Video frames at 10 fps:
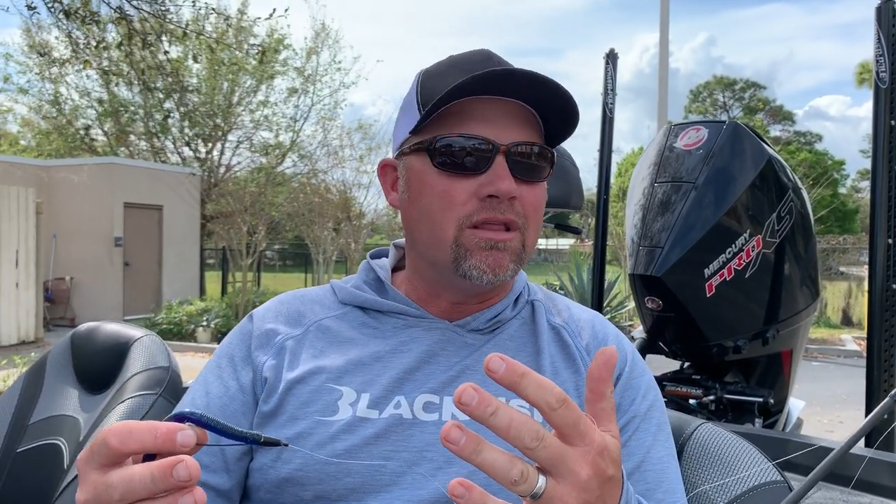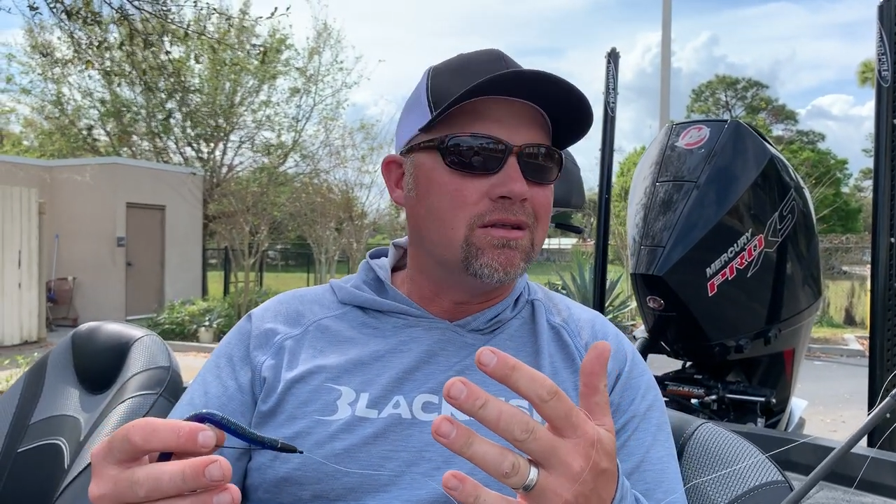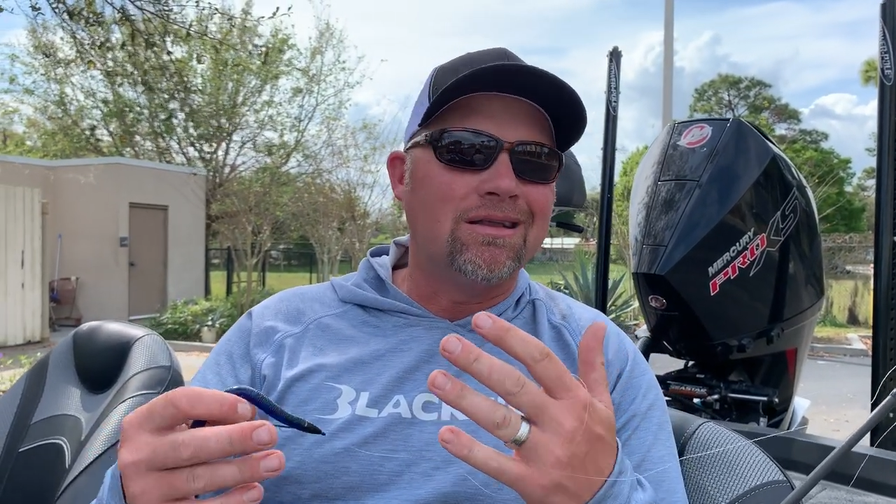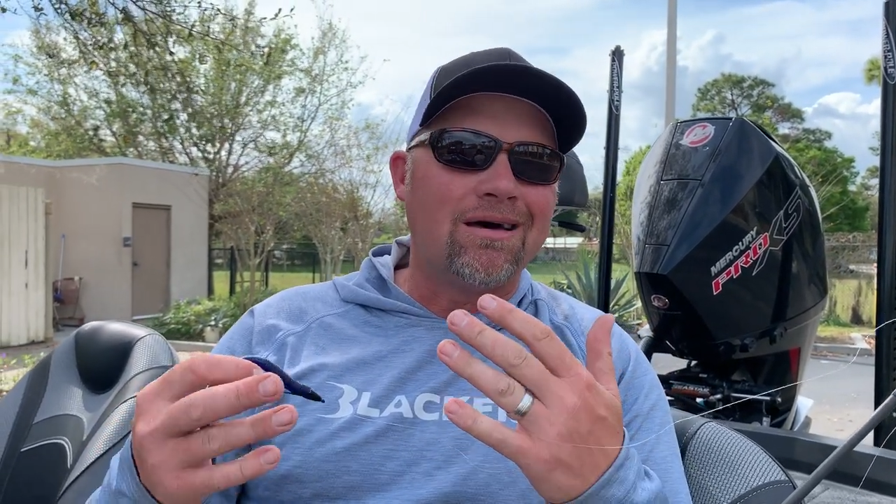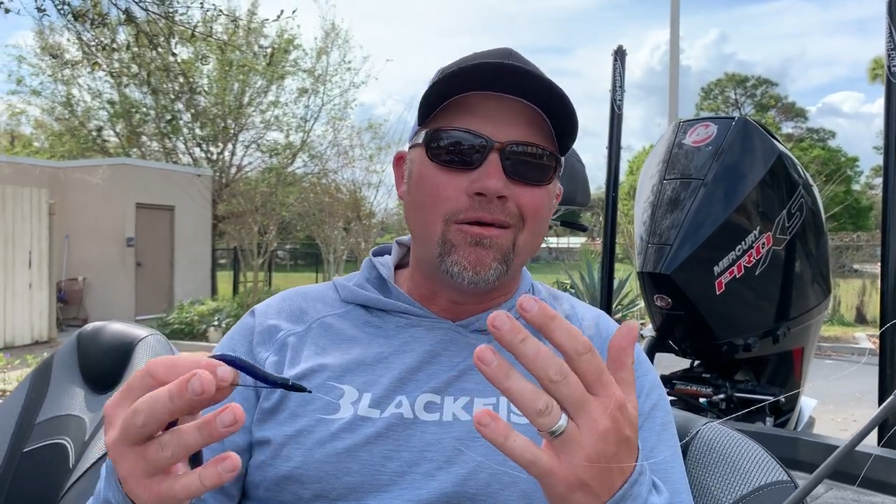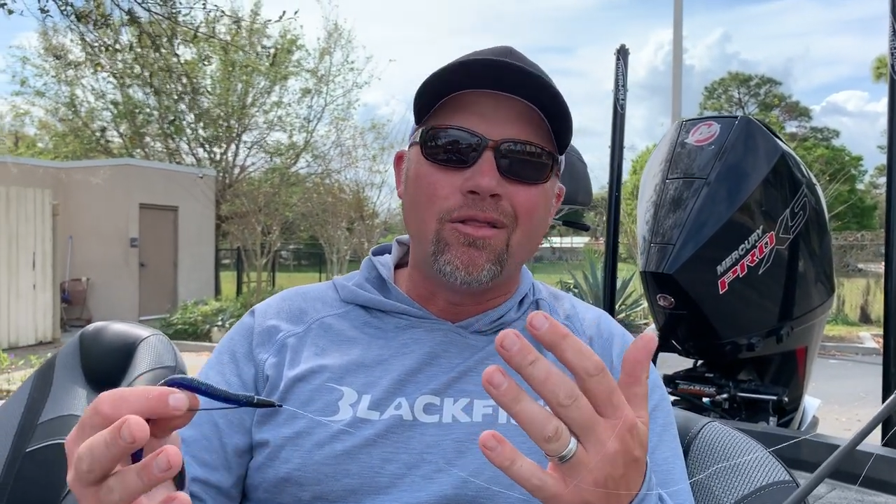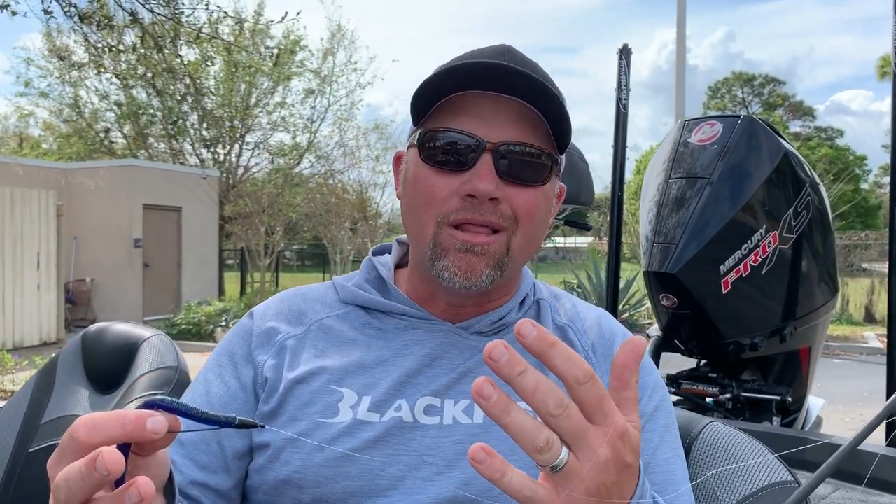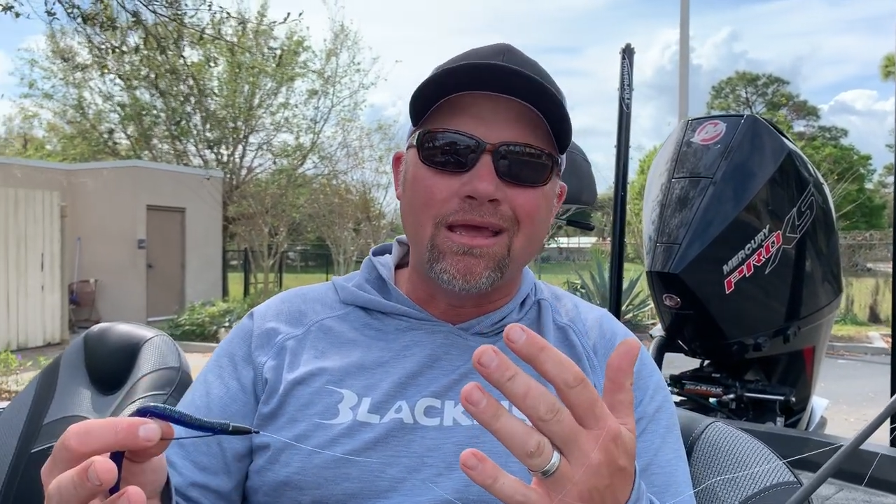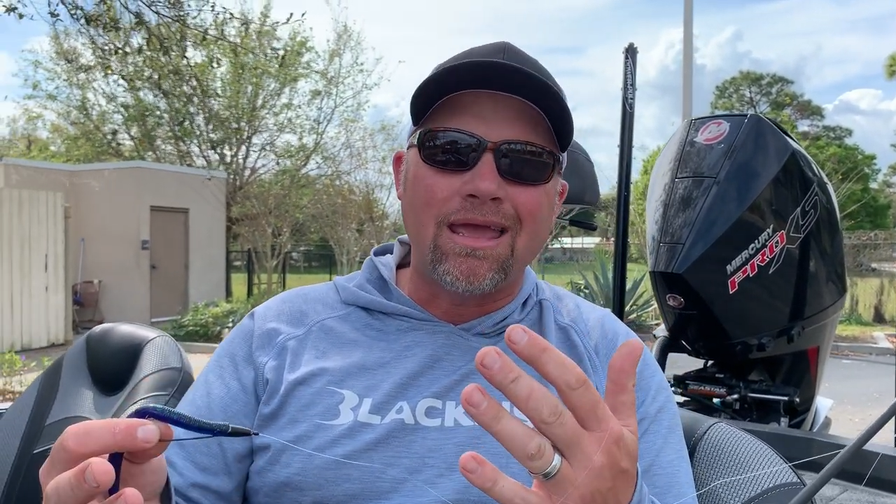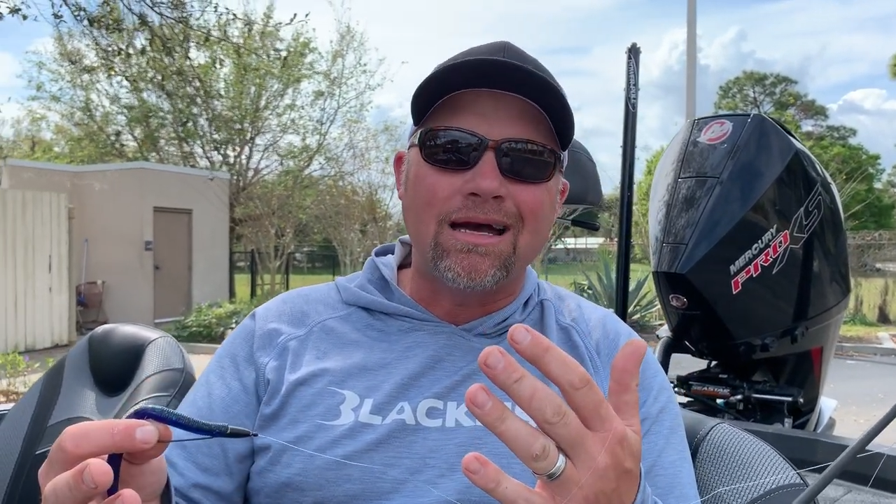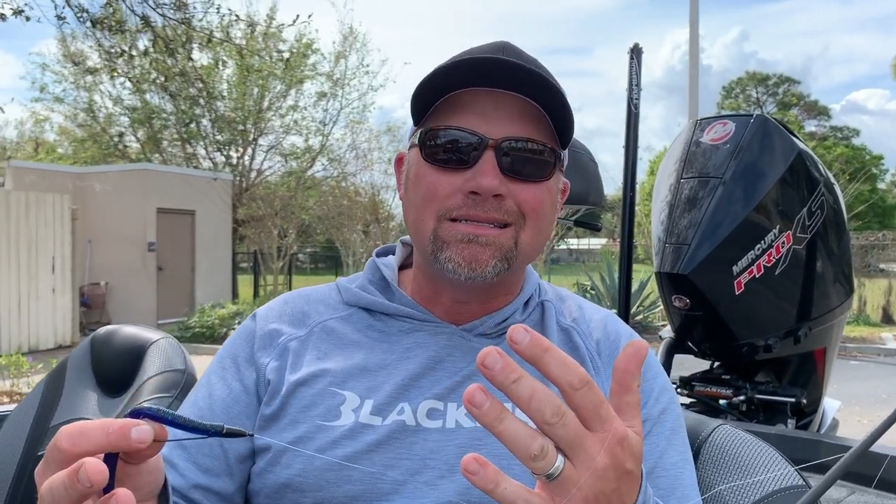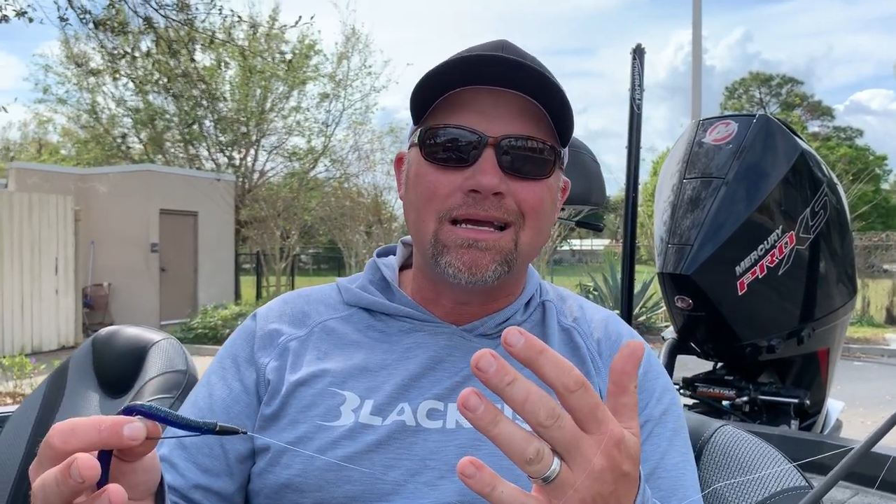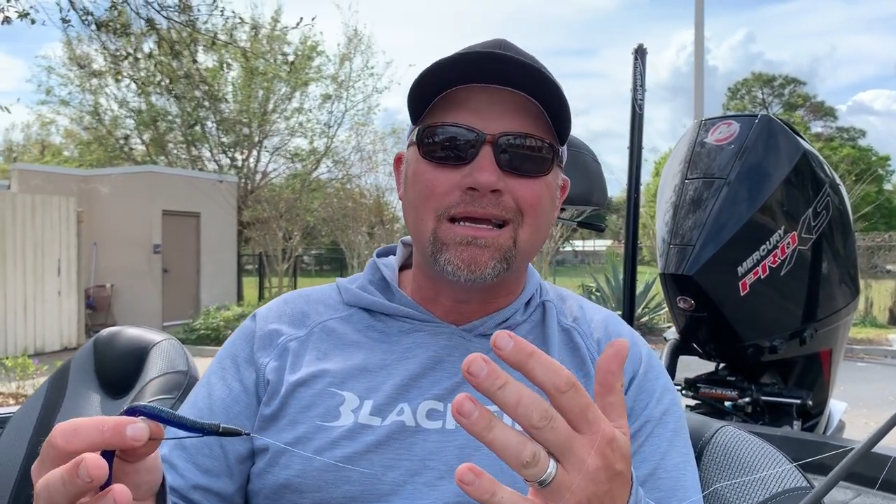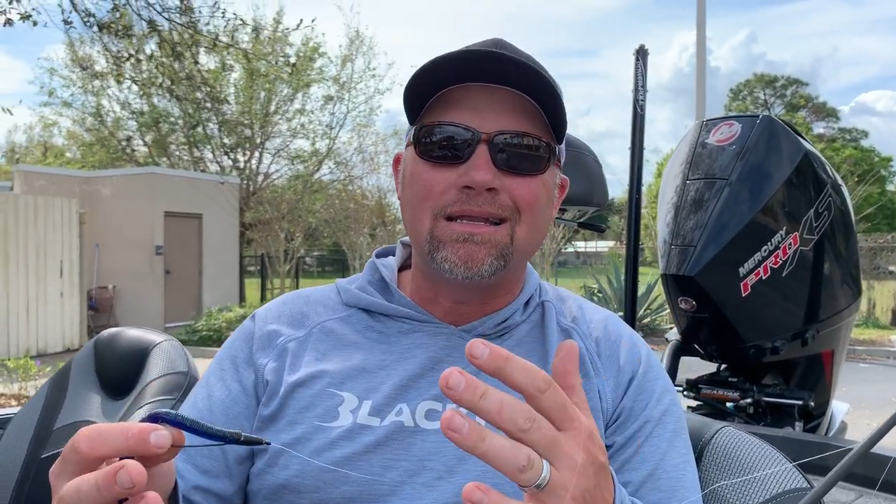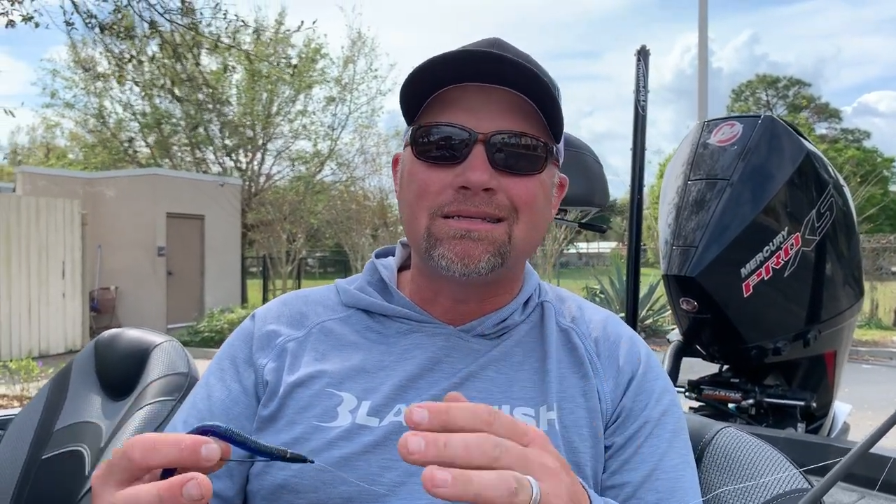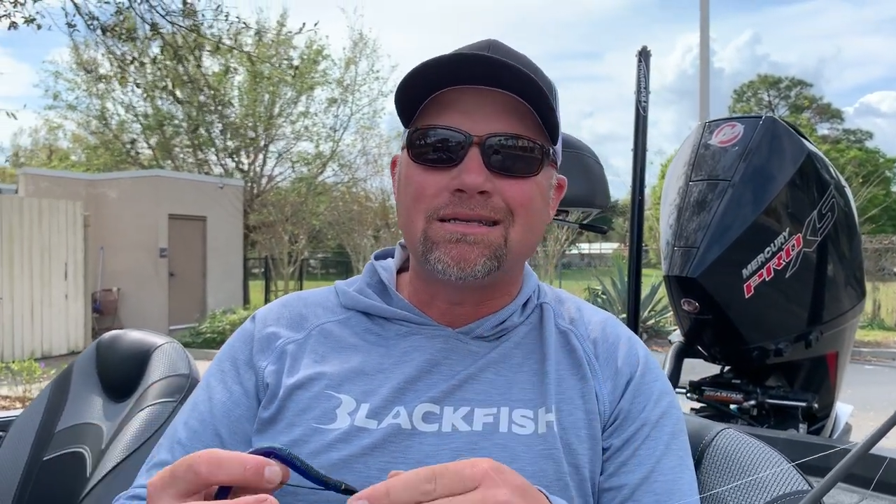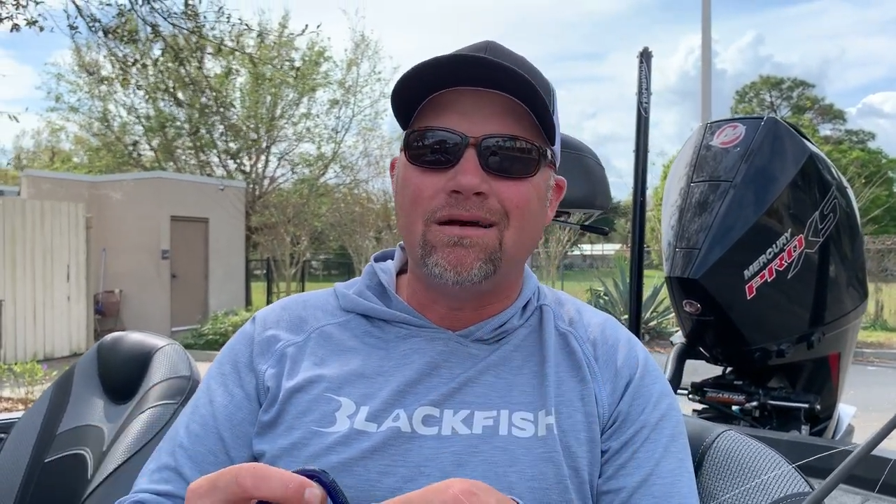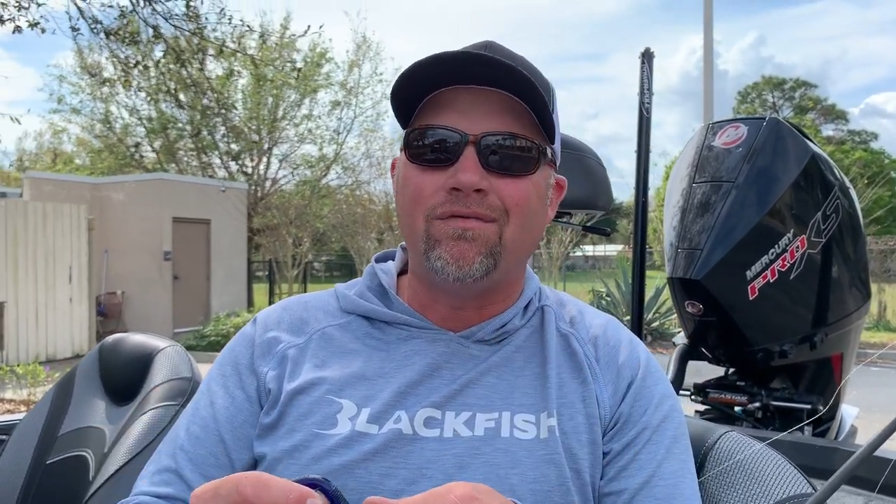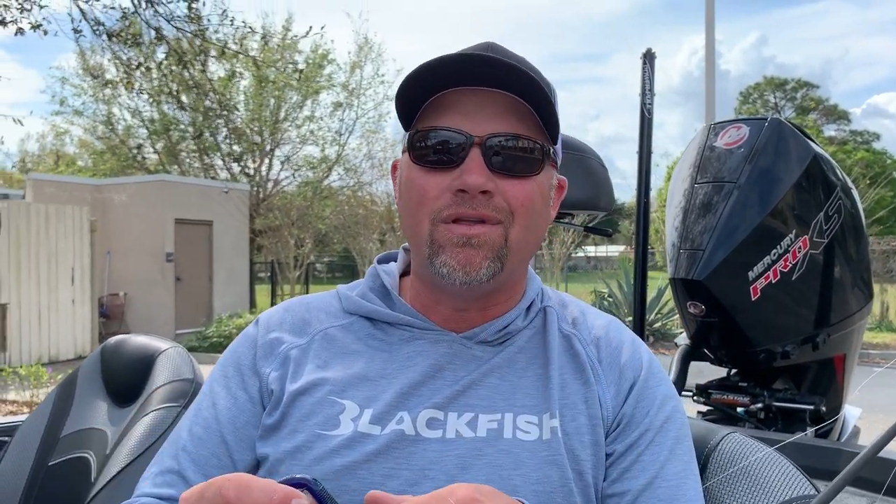They're not all the lake has that kind of stuff.